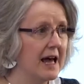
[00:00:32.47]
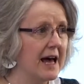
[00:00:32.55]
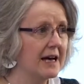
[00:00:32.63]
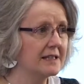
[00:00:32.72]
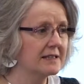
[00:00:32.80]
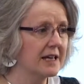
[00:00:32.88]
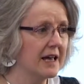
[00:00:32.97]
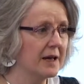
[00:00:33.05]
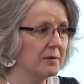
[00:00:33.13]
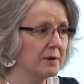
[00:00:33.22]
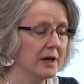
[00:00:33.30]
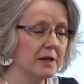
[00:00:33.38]
as a,
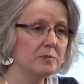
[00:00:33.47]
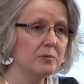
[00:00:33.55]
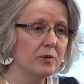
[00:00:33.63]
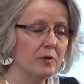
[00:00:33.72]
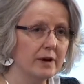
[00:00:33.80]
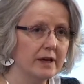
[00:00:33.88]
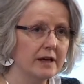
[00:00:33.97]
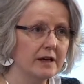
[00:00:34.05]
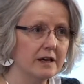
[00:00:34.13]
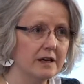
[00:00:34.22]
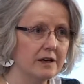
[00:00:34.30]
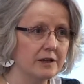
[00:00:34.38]
an employee,
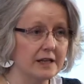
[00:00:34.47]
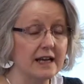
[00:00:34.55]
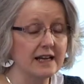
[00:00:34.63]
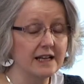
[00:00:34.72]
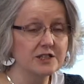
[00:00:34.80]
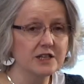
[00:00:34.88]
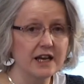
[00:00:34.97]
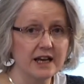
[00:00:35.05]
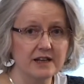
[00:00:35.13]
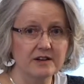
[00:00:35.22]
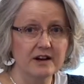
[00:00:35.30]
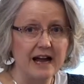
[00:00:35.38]
uh, an
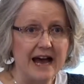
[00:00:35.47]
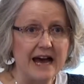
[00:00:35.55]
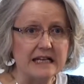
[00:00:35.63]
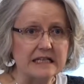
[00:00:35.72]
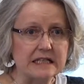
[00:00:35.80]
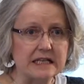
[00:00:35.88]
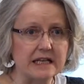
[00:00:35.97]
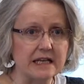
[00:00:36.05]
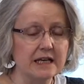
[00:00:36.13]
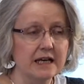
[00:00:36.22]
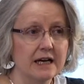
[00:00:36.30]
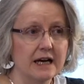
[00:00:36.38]
educator at the
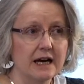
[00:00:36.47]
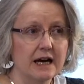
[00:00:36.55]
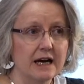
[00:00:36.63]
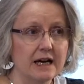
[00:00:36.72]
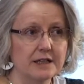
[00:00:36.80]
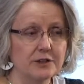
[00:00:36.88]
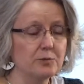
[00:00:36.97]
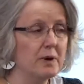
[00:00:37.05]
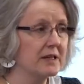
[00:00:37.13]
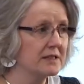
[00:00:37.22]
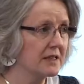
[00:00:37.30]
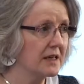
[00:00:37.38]
uh, New
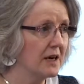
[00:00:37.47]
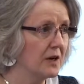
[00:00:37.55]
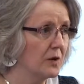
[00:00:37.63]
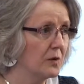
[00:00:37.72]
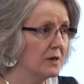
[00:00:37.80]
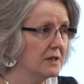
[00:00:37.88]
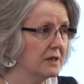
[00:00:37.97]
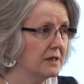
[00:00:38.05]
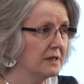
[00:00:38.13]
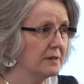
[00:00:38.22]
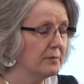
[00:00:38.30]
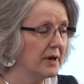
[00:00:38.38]

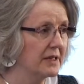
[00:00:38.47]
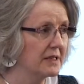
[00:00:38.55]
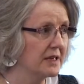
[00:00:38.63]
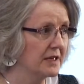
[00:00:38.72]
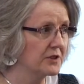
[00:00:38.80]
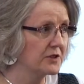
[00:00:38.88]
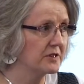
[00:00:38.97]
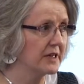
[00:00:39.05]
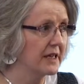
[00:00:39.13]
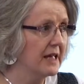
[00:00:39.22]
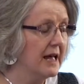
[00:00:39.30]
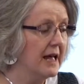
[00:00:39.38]
Mexico
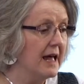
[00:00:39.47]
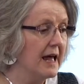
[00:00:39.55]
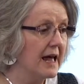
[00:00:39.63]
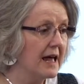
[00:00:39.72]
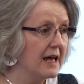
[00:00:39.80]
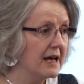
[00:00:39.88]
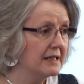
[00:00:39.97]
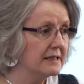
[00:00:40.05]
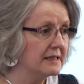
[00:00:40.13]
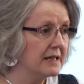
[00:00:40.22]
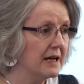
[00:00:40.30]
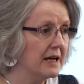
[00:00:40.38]
Penitentiary.
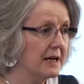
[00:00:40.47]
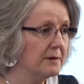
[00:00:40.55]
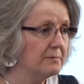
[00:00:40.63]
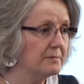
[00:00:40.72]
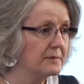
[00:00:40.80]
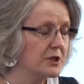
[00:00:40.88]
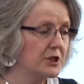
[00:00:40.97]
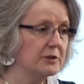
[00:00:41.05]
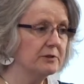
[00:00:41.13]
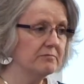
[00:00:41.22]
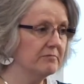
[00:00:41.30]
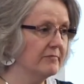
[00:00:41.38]
And um, she,
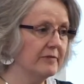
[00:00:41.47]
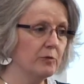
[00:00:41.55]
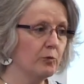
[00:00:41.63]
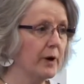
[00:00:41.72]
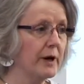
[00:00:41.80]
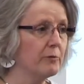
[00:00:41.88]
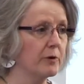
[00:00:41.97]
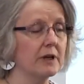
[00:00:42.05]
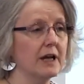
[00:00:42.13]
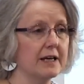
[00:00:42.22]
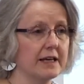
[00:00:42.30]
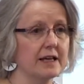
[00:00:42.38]
we were
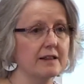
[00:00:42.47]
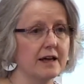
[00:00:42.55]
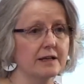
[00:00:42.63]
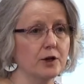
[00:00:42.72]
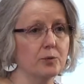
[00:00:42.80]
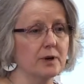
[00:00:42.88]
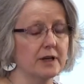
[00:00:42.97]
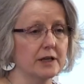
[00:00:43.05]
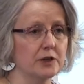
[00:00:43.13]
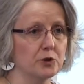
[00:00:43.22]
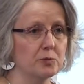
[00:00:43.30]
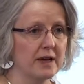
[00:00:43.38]
lucky that nobody
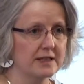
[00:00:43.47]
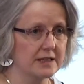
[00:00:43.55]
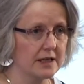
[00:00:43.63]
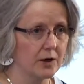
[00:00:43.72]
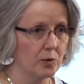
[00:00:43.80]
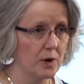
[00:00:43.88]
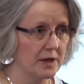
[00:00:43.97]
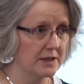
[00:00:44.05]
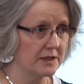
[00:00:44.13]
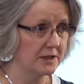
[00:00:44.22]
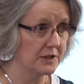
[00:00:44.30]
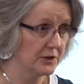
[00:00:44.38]
in New Mexico
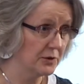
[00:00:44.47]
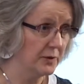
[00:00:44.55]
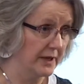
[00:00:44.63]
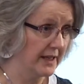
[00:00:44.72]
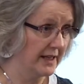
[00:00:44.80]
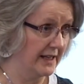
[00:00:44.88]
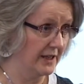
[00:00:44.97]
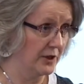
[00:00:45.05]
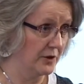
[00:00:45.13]
wanted to do it in the